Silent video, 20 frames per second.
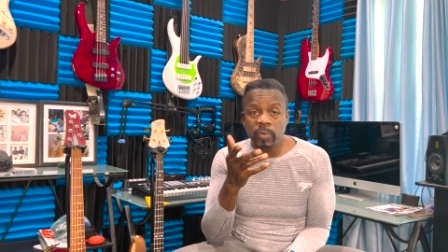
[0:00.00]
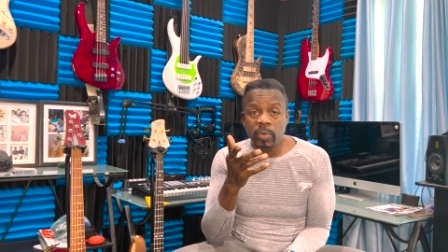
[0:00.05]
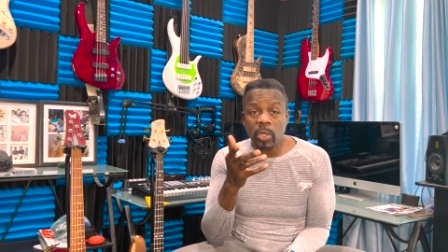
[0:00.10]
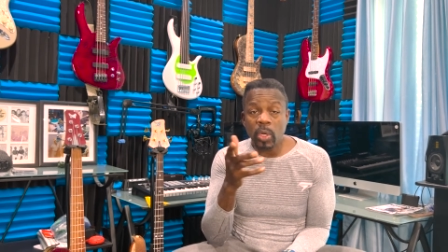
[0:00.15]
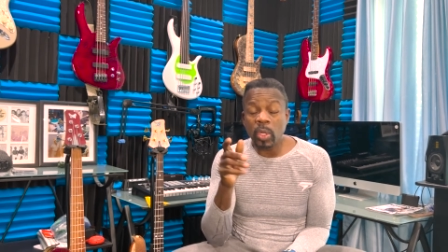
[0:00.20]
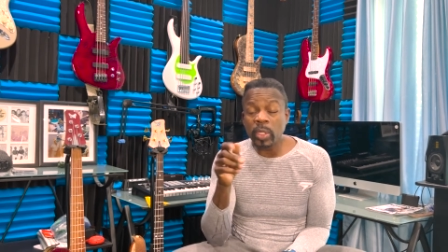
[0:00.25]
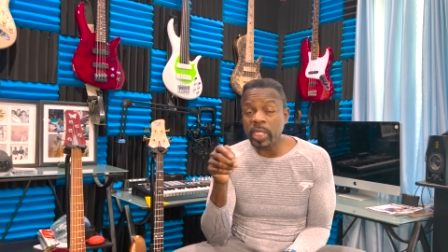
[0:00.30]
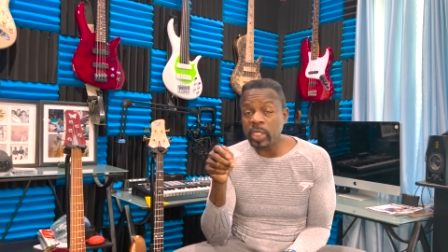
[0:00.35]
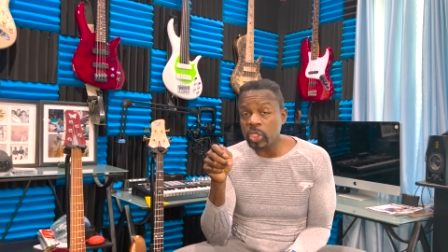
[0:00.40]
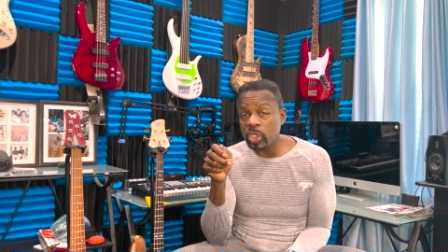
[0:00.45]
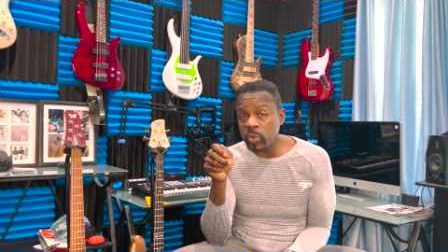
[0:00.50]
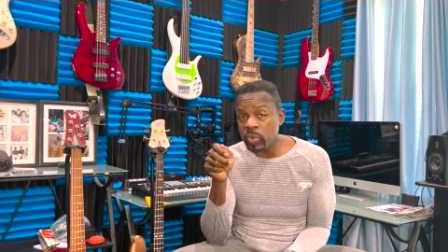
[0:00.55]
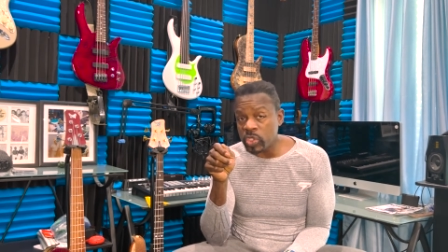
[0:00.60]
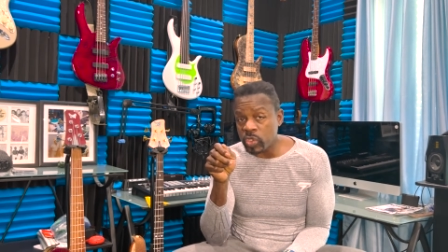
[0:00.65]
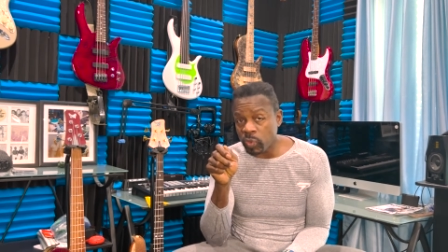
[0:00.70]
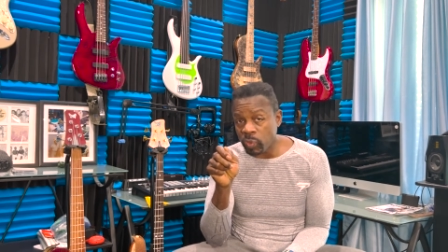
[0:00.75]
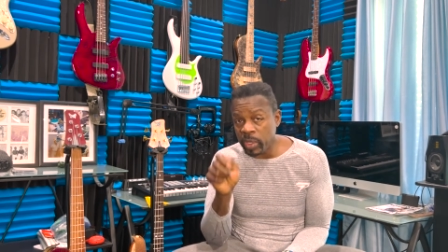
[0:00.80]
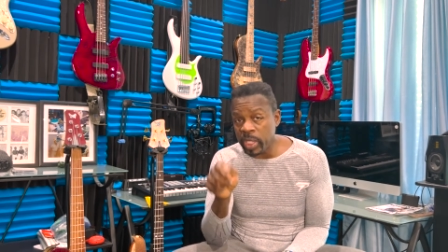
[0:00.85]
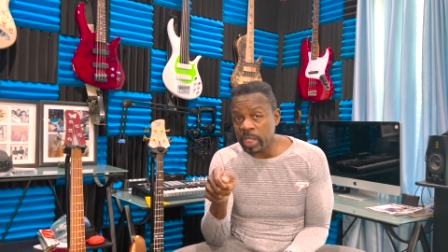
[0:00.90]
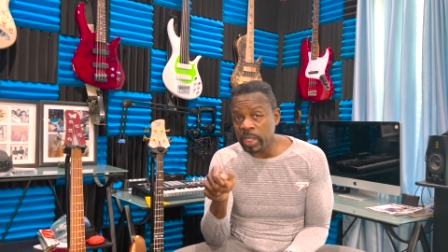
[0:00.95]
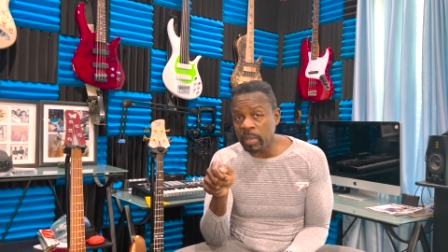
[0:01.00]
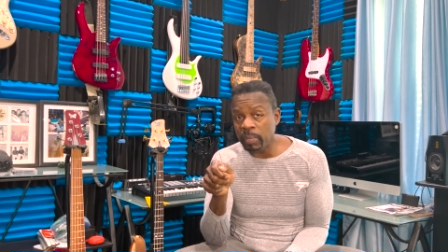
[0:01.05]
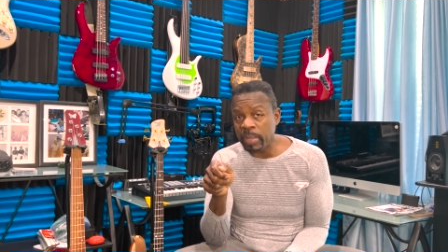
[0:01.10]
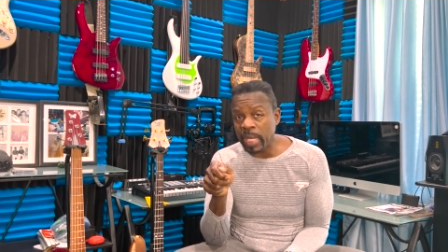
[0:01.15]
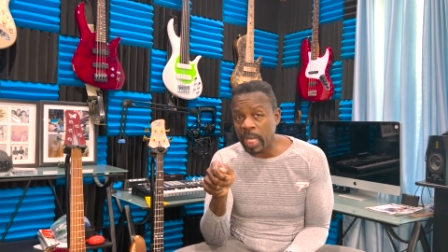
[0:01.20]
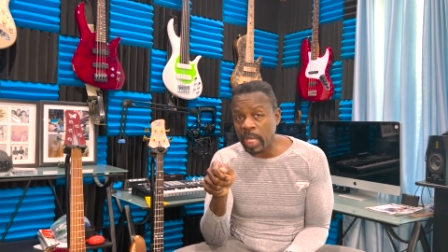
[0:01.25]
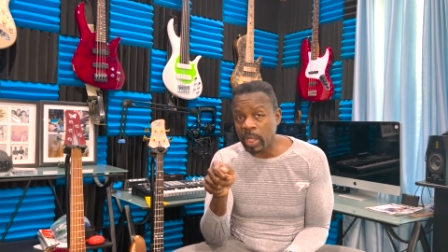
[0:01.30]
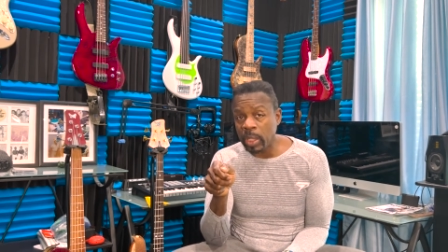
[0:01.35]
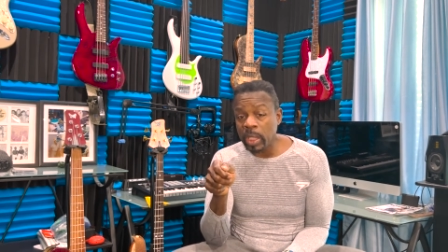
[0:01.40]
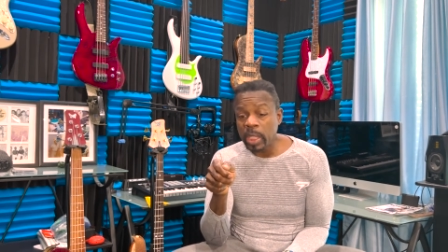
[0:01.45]
all he had to do was ring the
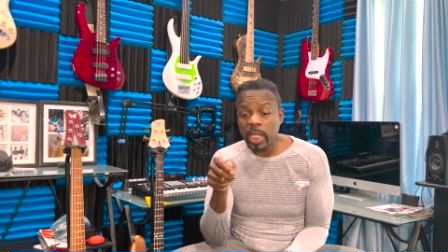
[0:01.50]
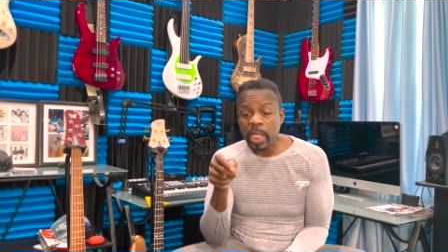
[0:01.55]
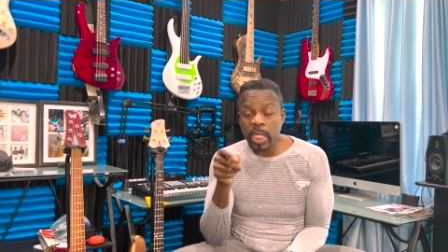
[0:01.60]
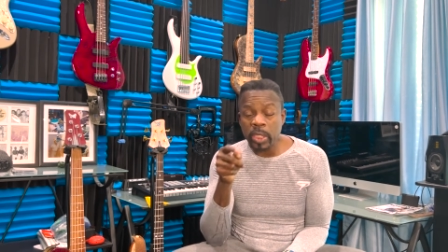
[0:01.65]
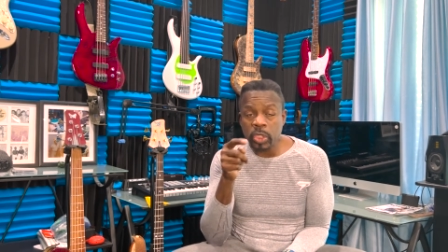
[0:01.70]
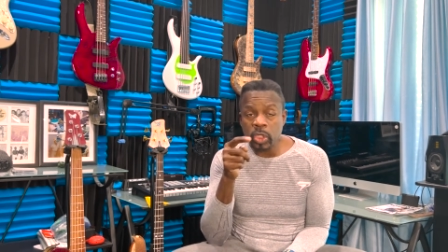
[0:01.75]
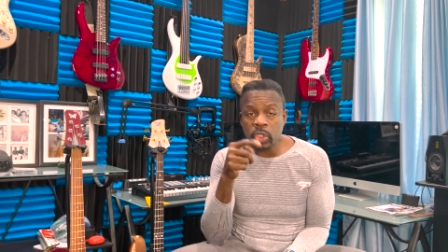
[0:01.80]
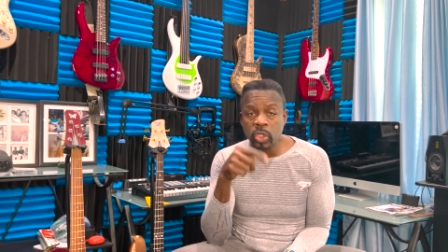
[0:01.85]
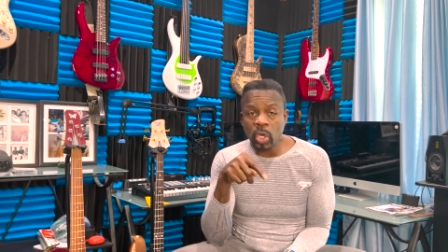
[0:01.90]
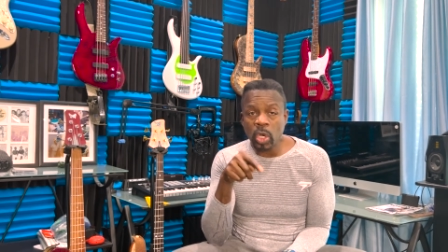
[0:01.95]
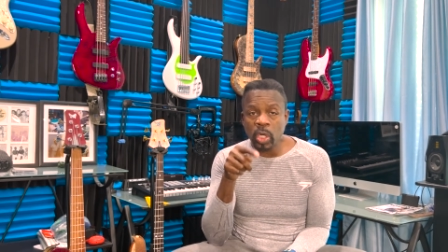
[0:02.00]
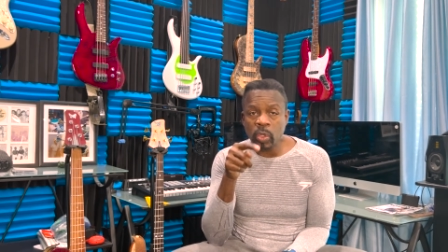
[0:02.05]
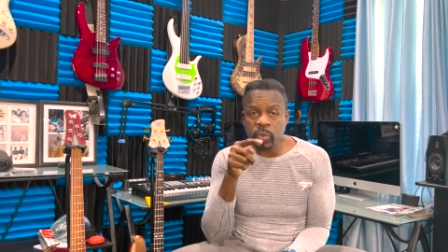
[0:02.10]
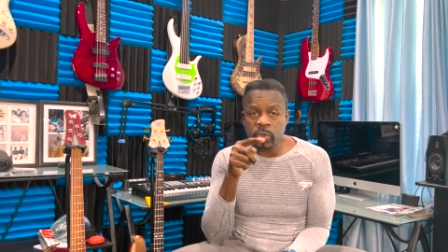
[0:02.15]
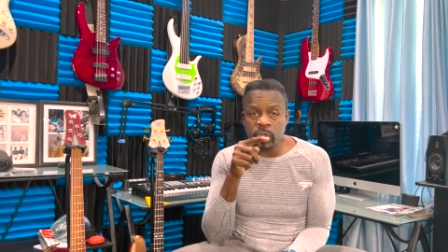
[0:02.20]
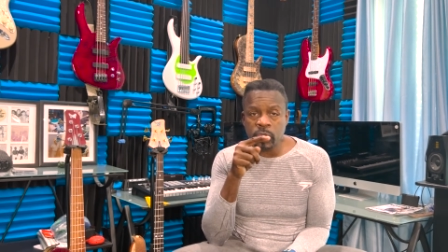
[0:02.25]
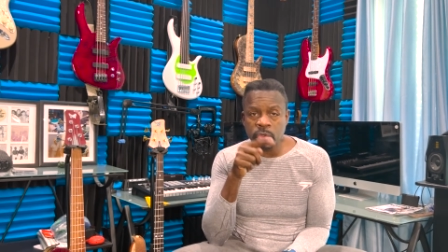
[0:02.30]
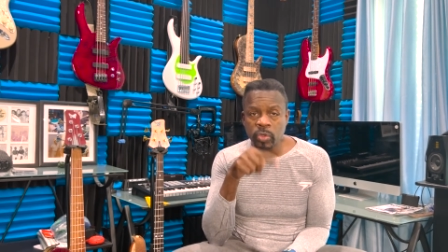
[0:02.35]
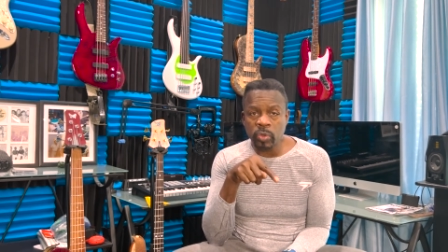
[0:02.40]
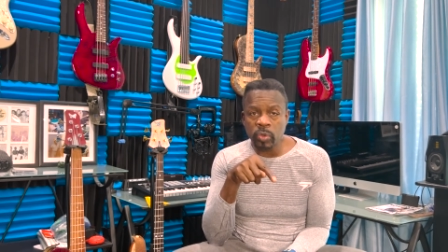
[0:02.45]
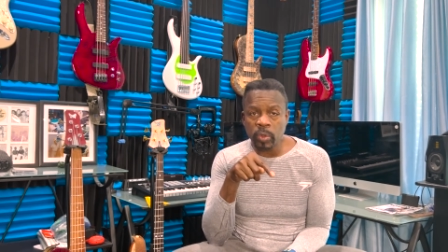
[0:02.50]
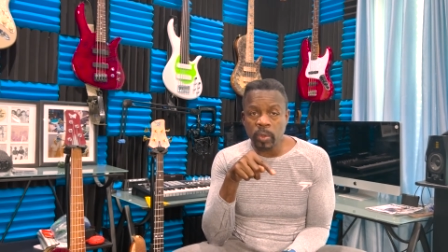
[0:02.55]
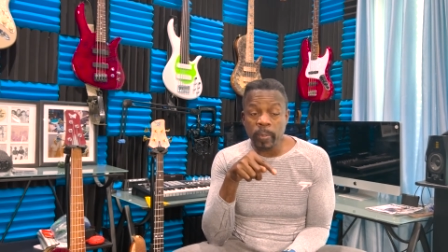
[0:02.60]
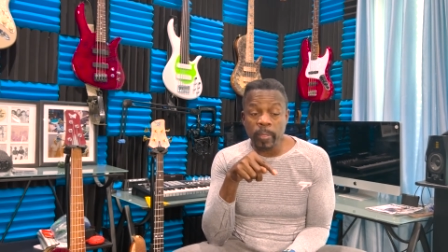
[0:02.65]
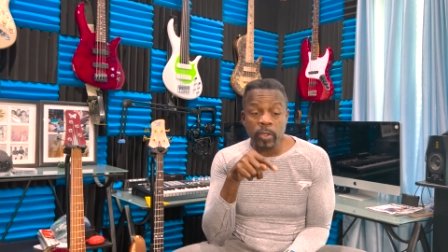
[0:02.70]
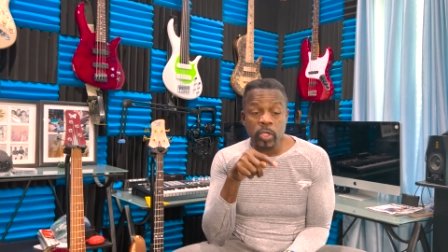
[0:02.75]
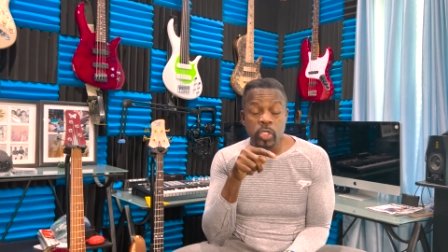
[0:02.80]
bell, and the dog would drool.